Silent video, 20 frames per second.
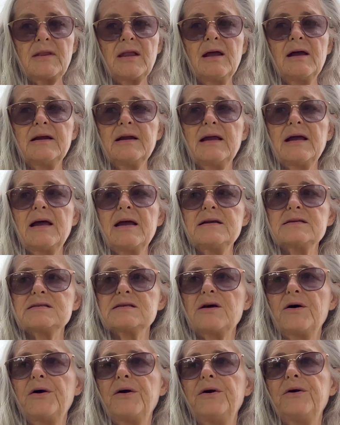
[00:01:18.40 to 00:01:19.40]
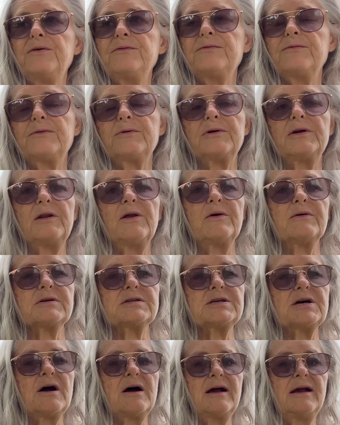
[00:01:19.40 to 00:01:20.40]
Okay, so for a long
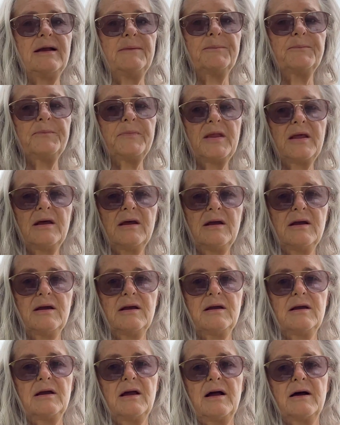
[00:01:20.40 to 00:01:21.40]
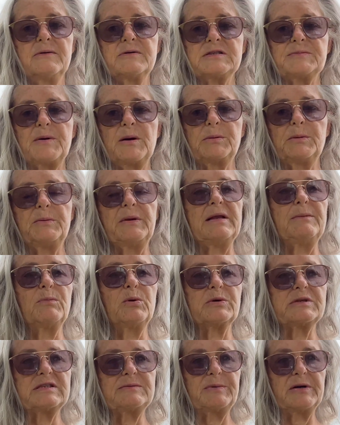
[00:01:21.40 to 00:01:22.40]
time I was probably
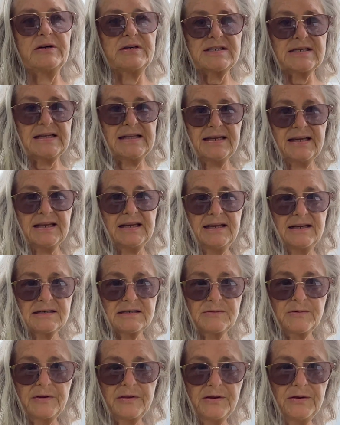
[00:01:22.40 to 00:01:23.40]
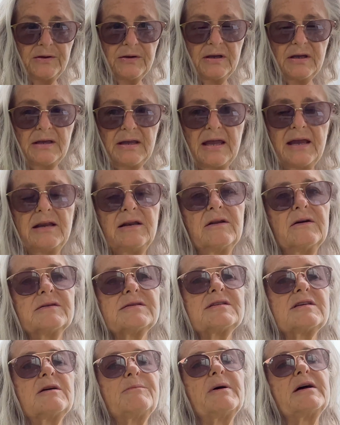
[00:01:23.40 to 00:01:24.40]
more spiritually connected with her and not
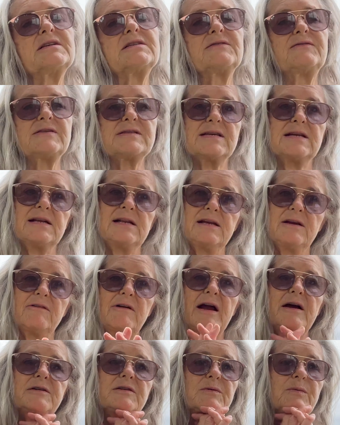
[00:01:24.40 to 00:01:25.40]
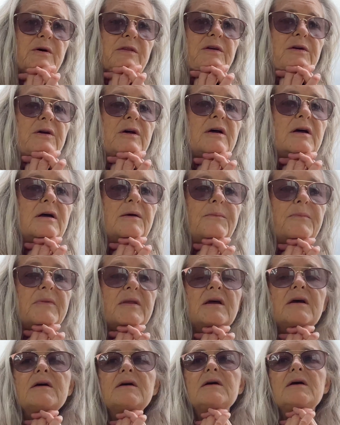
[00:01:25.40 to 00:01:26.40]
so much physically grounded with her.
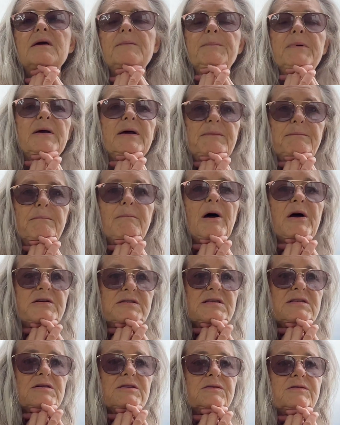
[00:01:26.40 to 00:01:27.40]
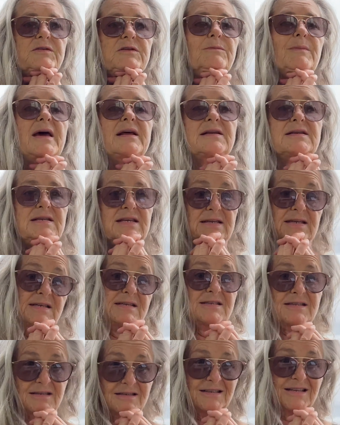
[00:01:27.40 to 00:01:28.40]
But most of humanity
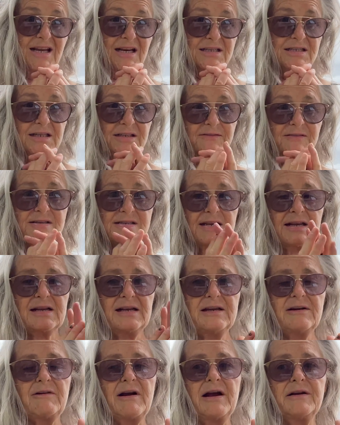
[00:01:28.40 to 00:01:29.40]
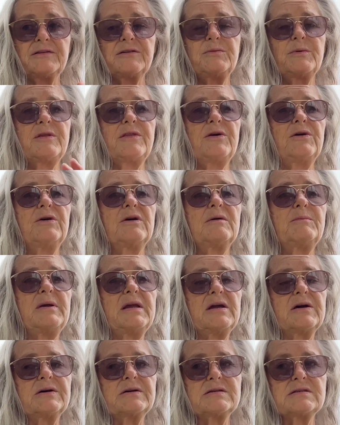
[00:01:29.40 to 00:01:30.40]
isn't actually physically grounded with her,
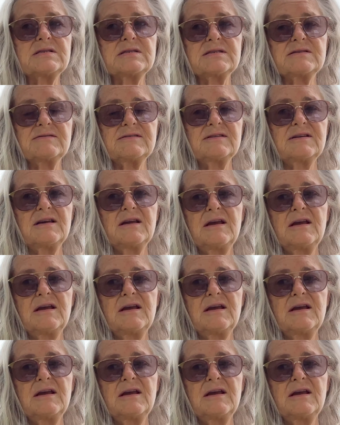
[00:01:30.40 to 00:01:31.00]
because